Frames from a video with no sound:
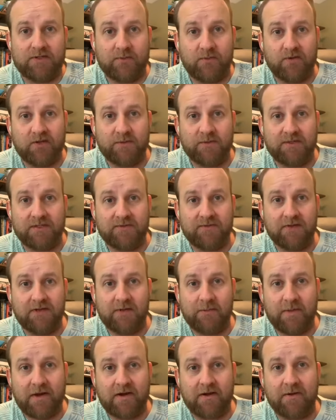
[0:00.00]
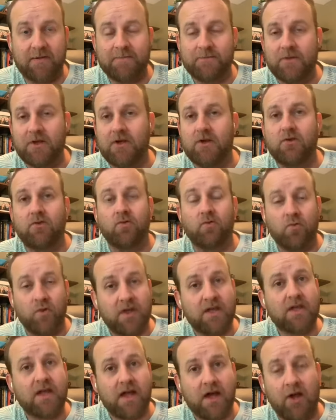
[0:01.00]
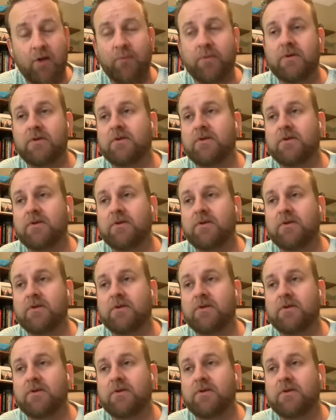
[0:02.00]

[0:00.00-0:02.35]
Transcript: the more specific, the better. We help